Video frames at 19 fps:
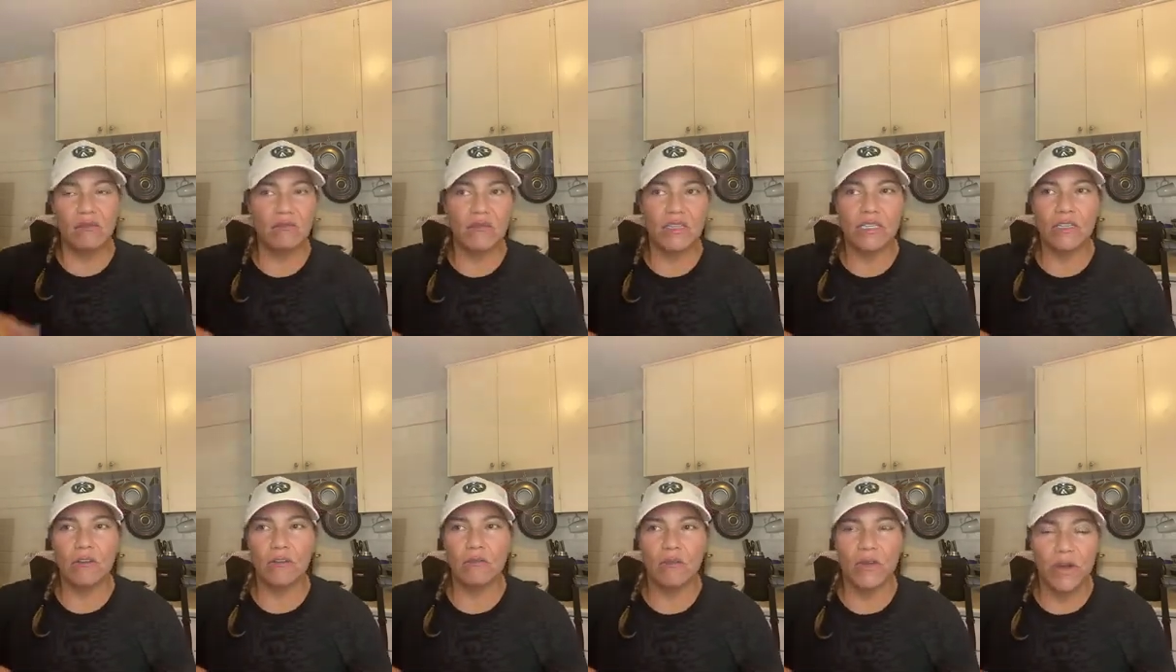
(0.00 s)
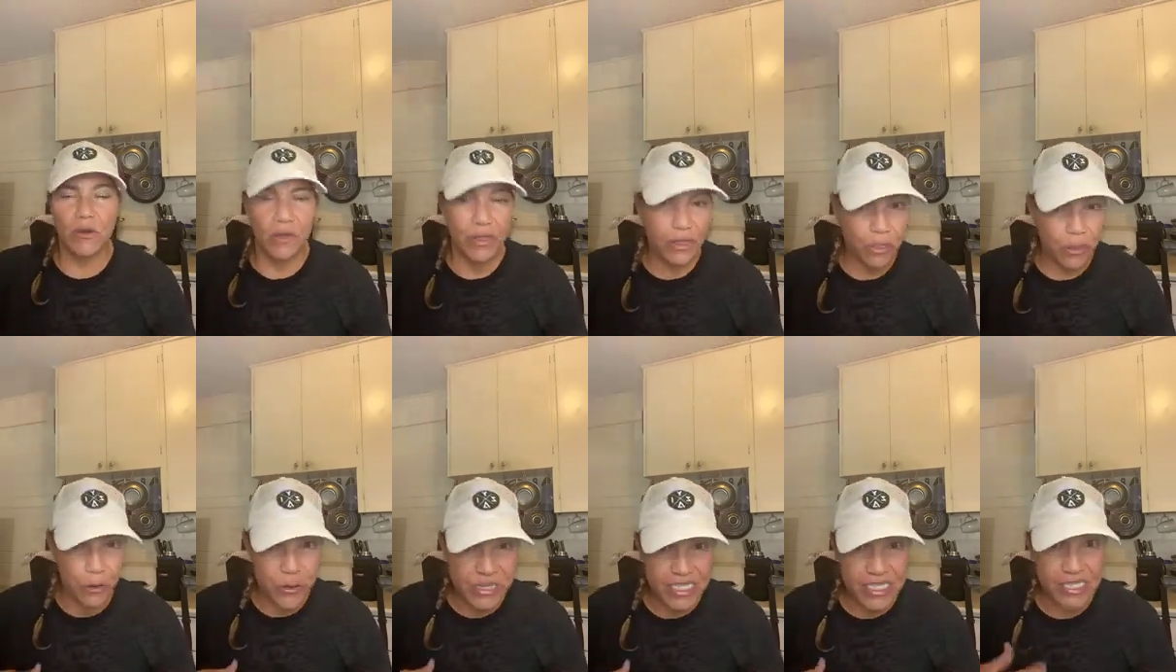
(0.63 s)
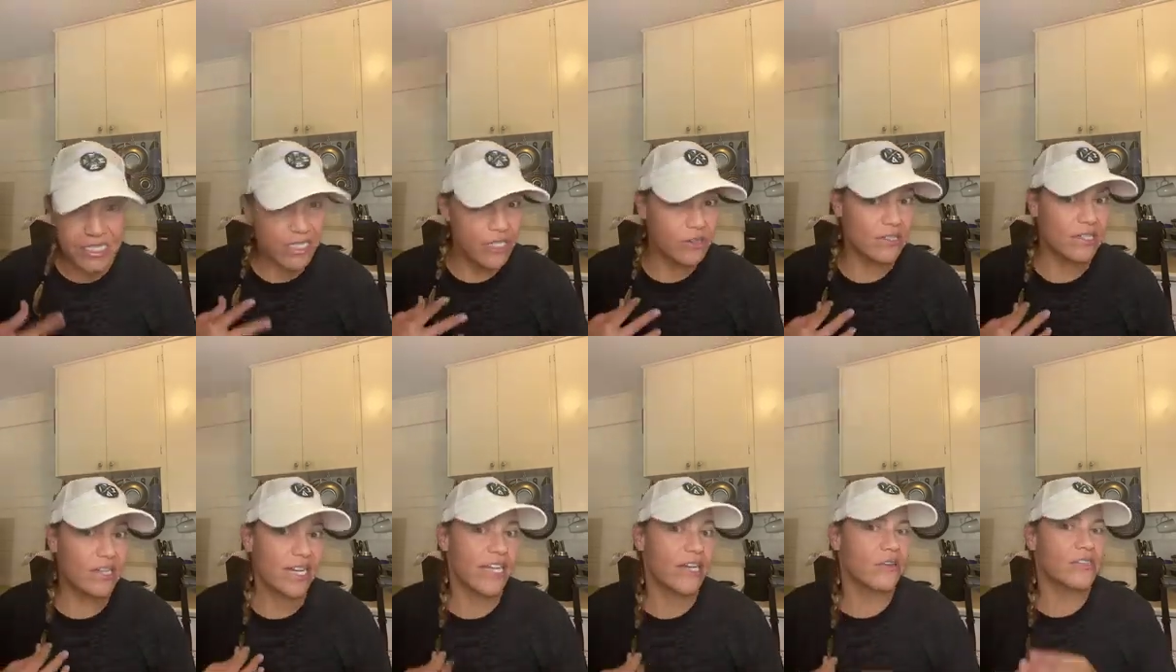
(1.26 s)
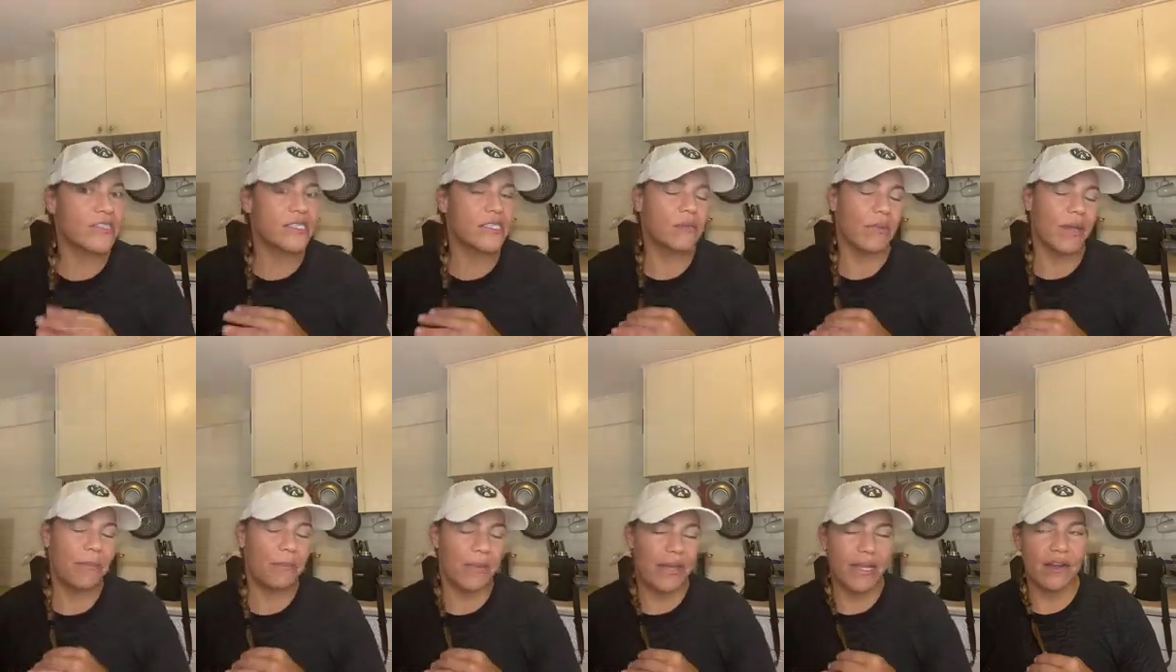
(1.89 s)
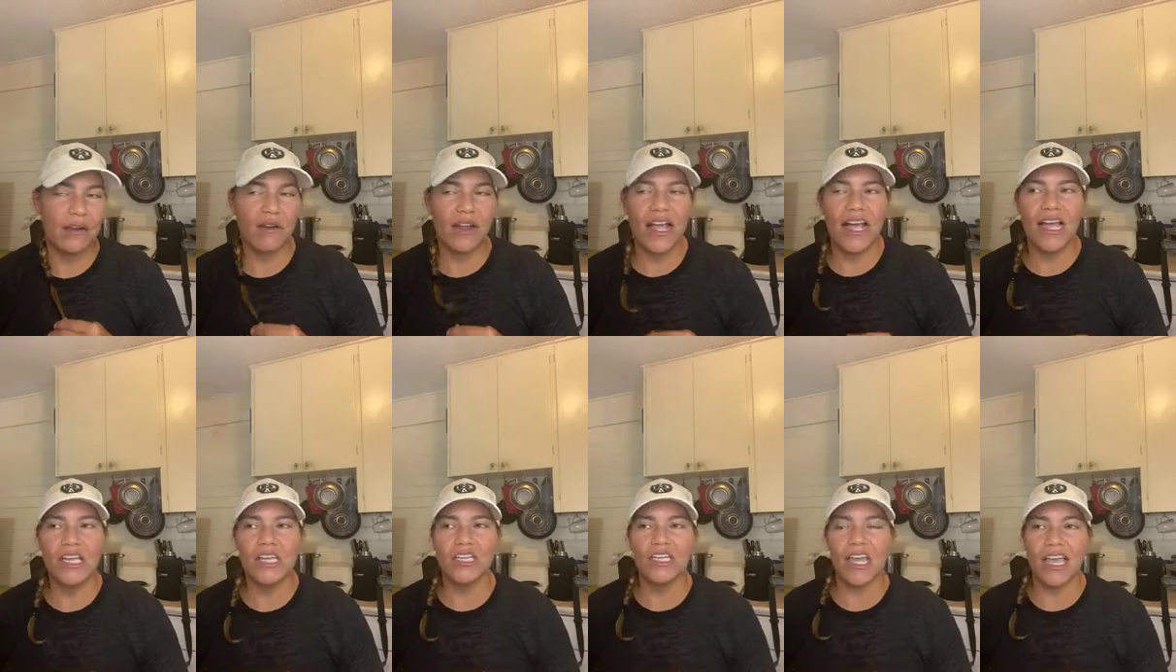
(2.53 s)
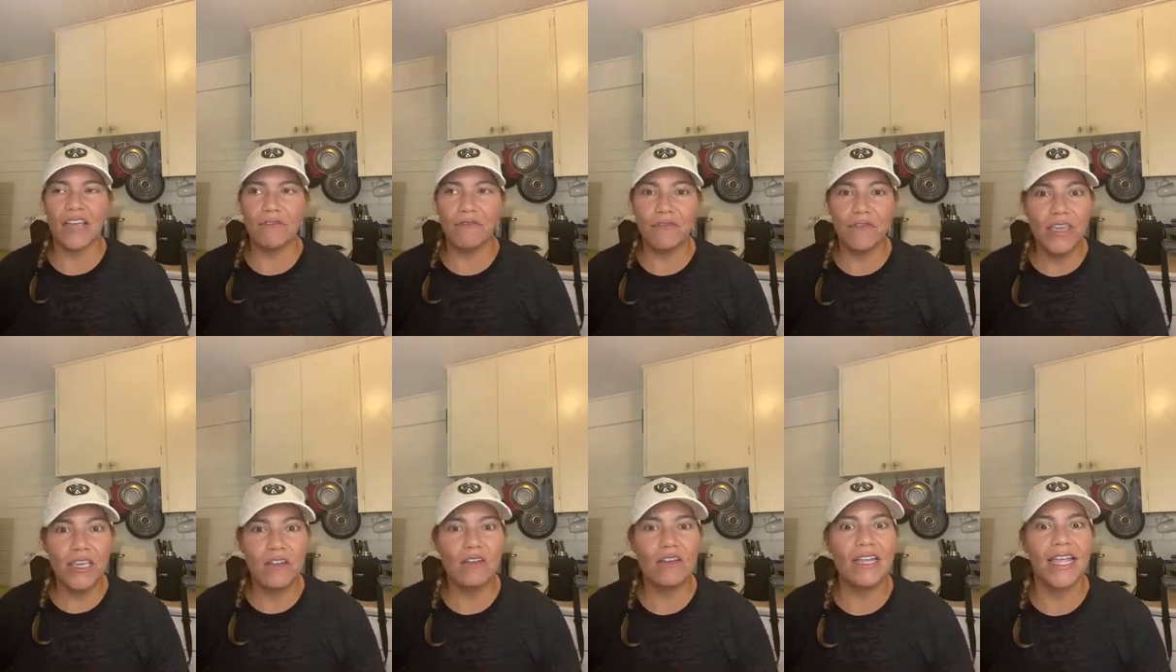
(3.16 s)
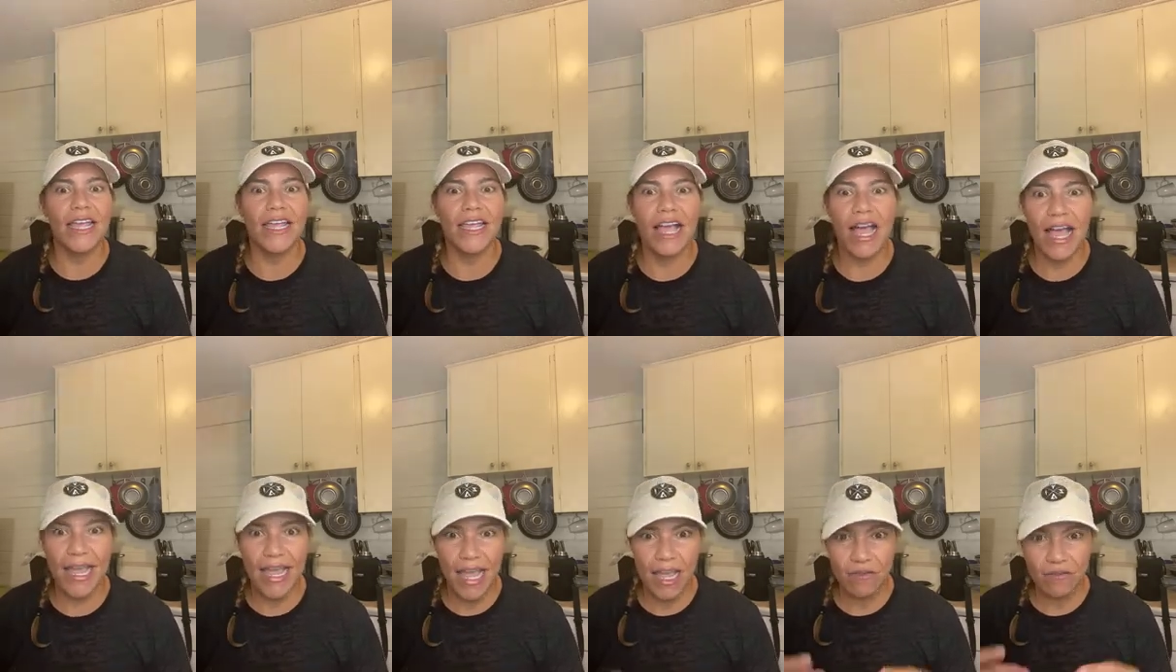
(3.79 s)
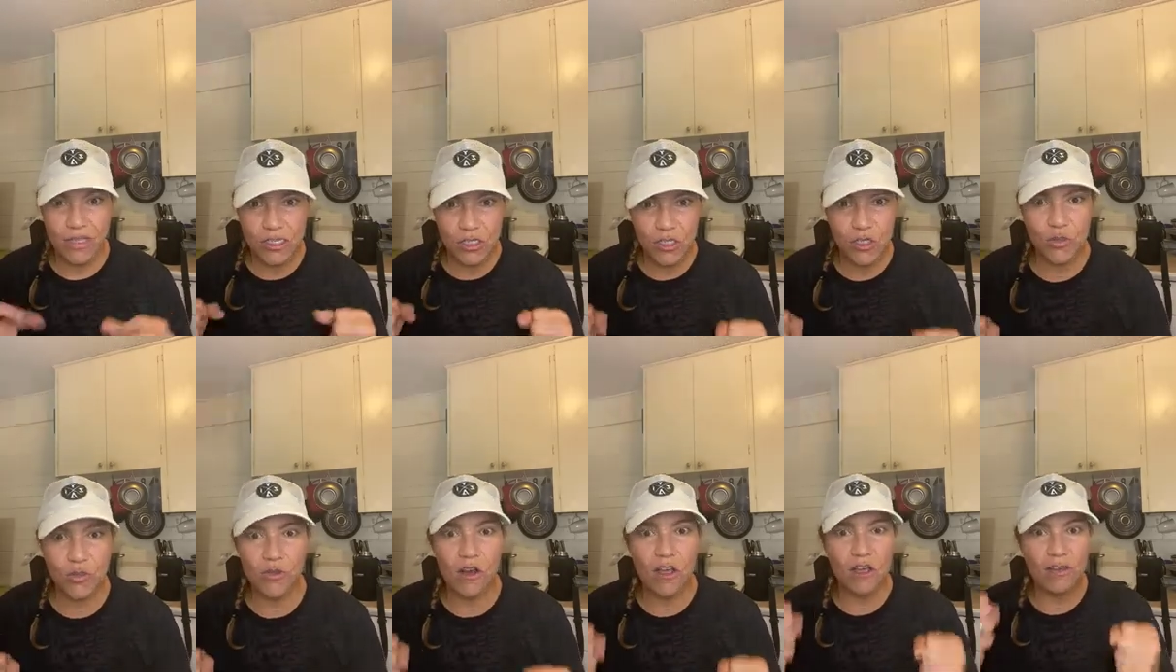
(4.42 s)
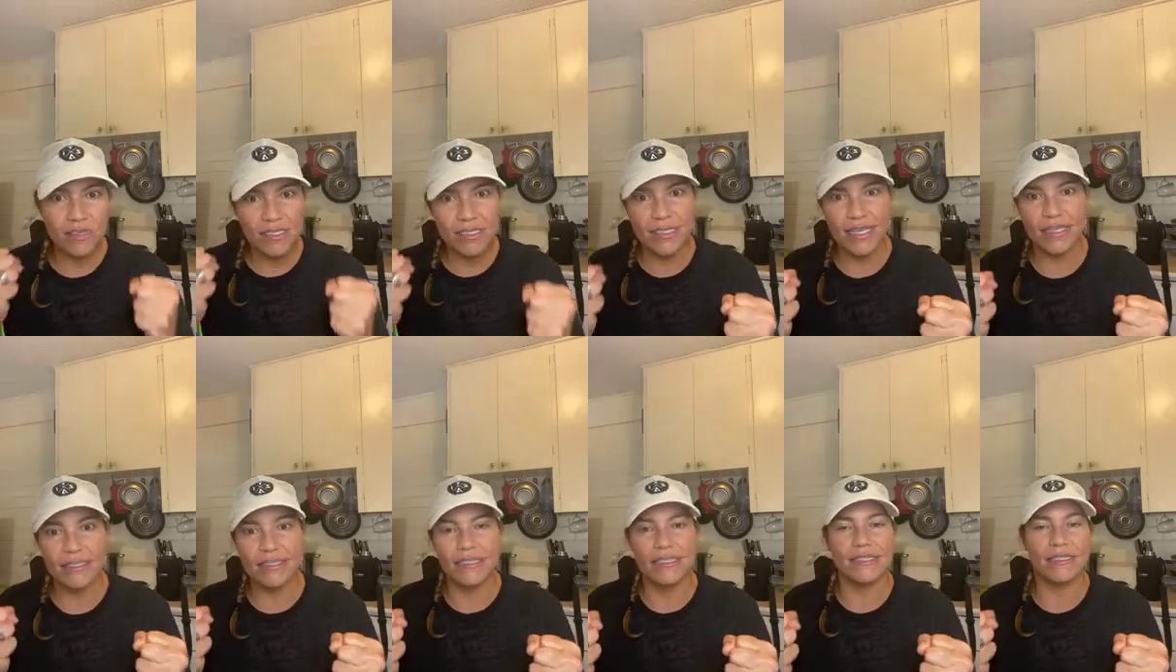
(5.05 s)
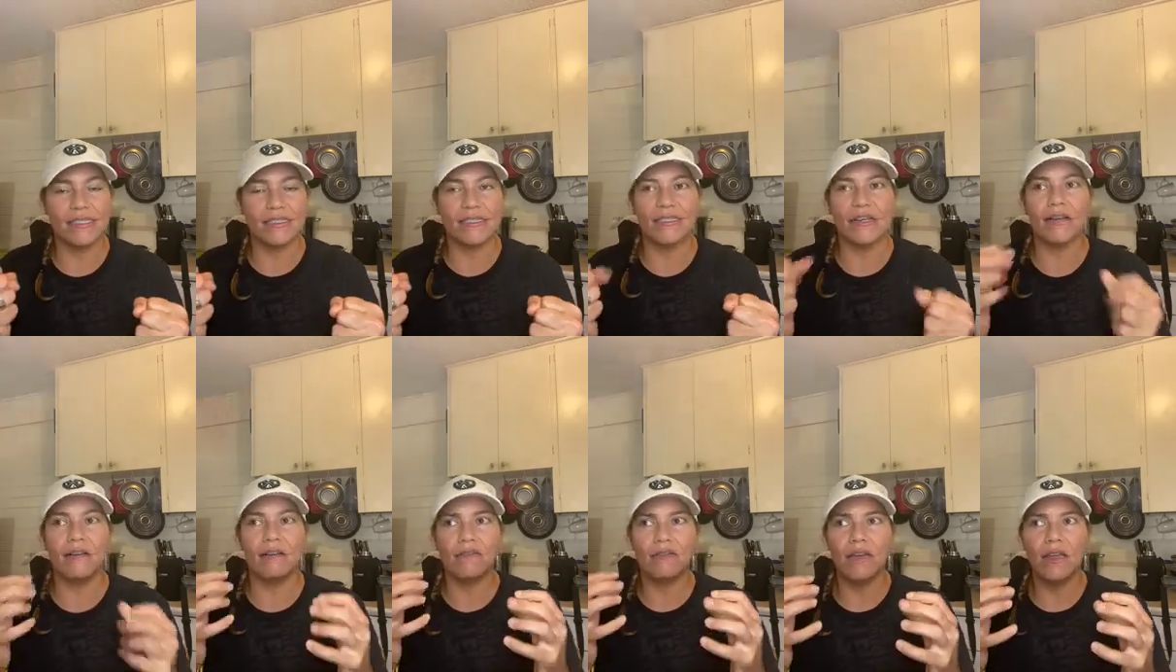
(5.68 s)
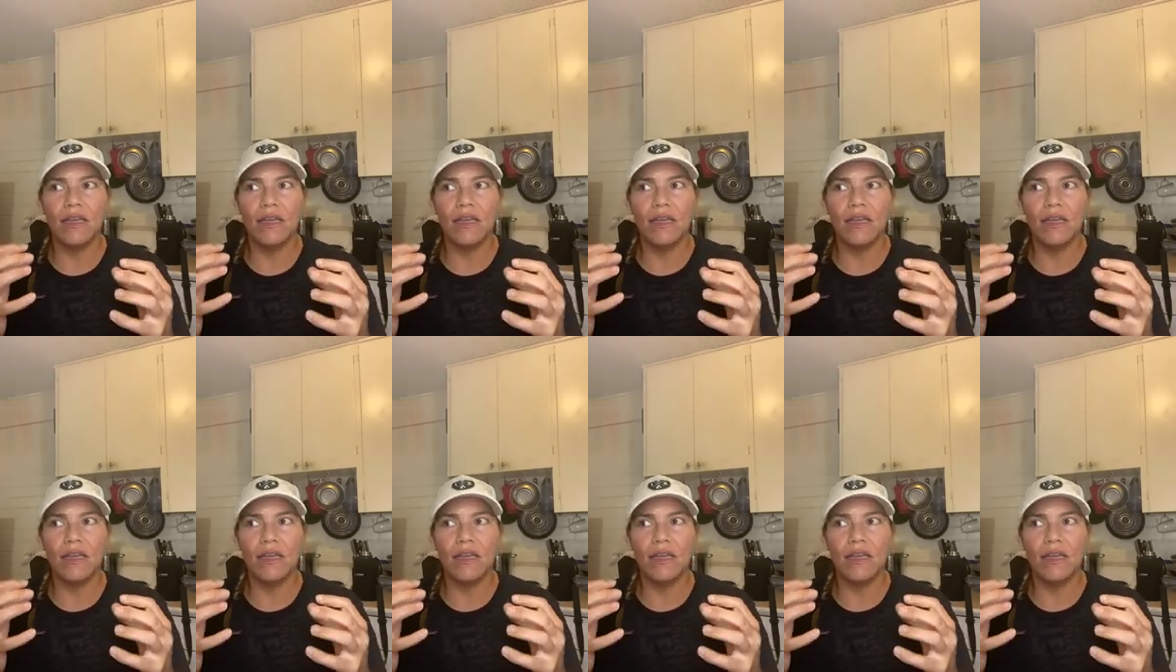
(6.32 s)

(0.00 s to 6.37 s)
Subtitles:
you know, what are we, 13 years later since my bike crash, I feel like I have these strong senses of